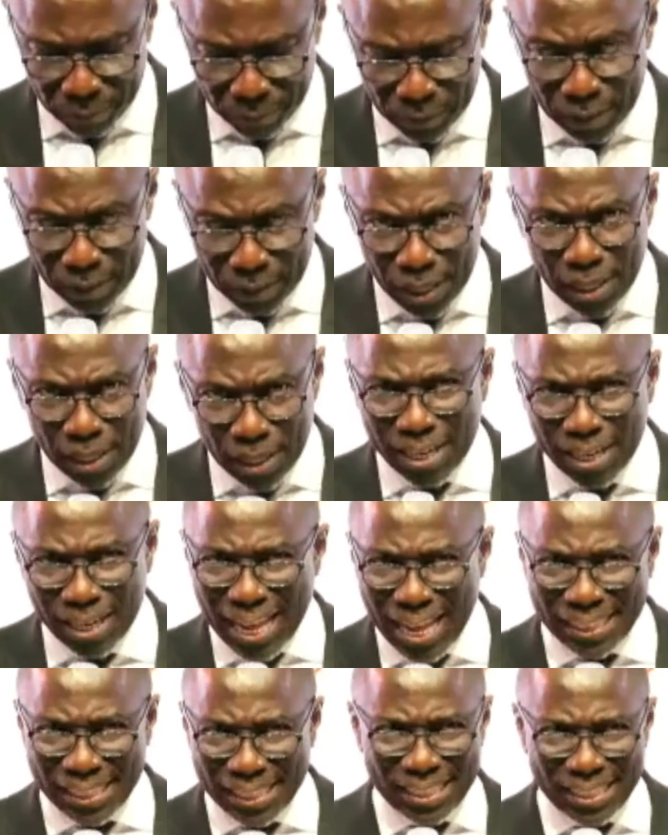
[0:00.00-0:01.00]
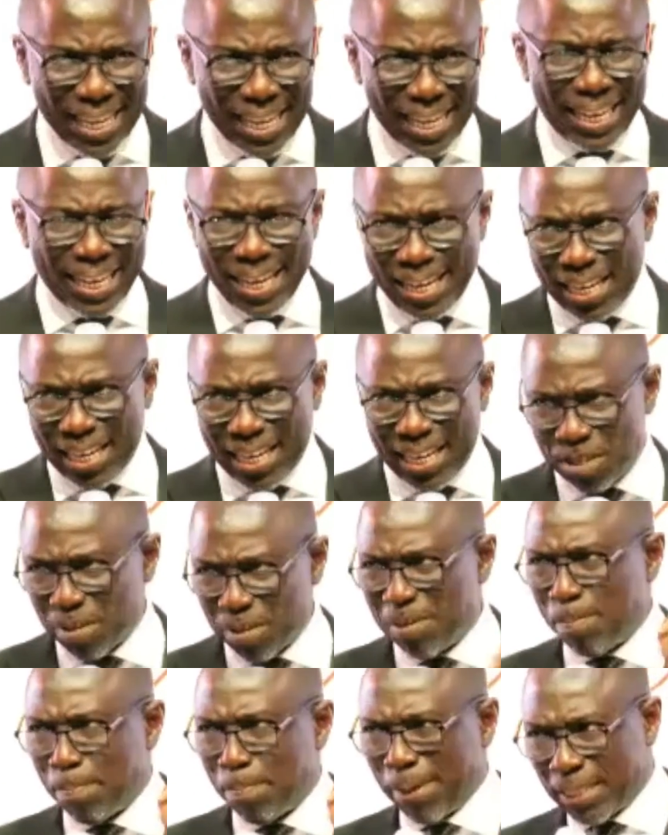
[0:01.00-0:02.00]
The last decade has been
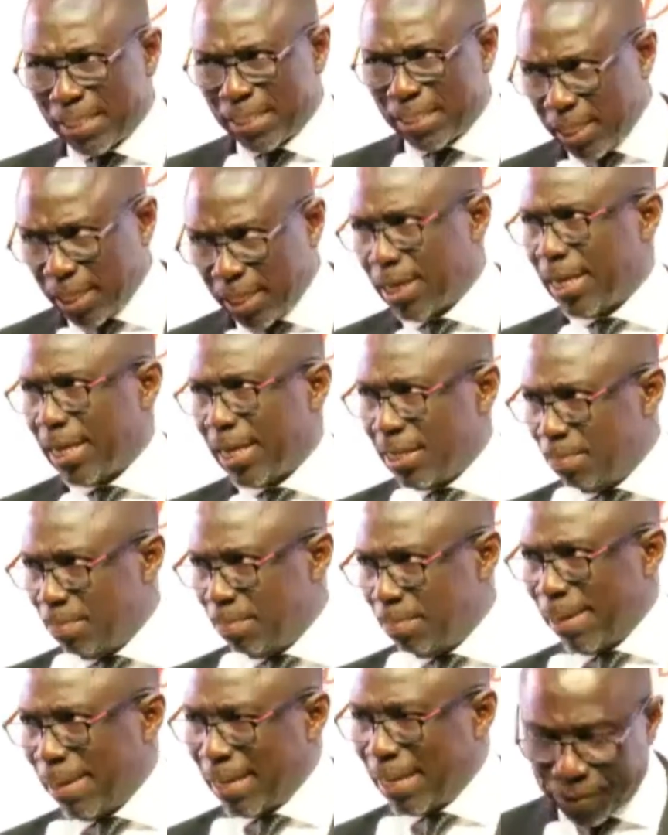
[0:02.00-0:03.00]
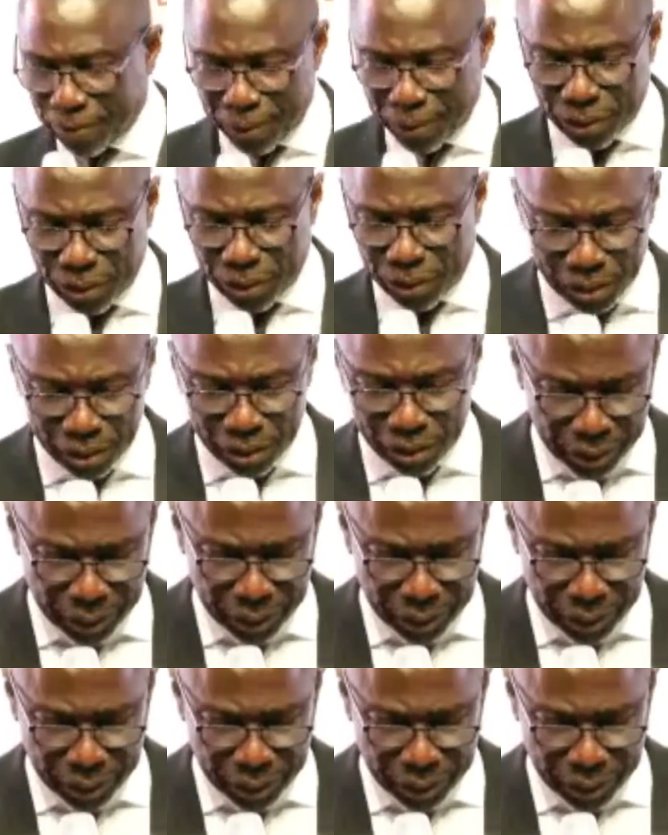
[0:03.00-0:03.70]
particularly bad for this country.